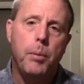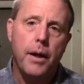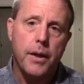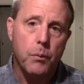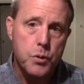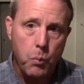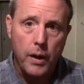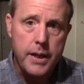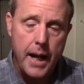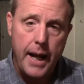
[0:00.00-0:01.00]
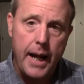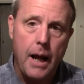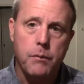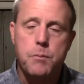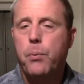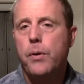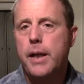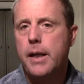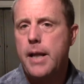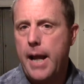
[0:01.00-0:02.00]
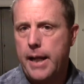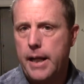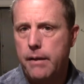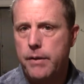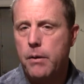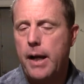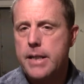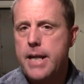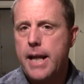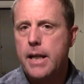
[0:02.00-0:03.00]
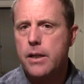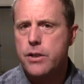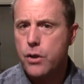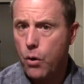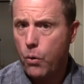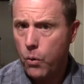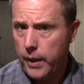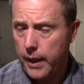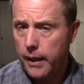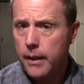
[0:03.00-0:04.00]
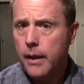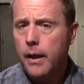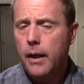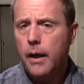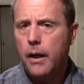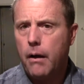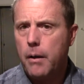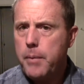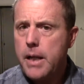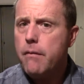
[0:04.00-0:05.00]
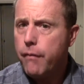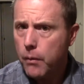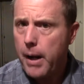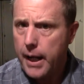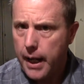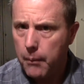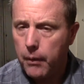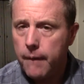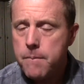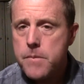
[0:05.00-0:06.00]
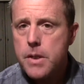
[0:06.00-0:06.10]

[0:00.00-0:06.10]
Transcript: But there was one day I was printing a negative that I had taken in Sequoia on a medium format camera.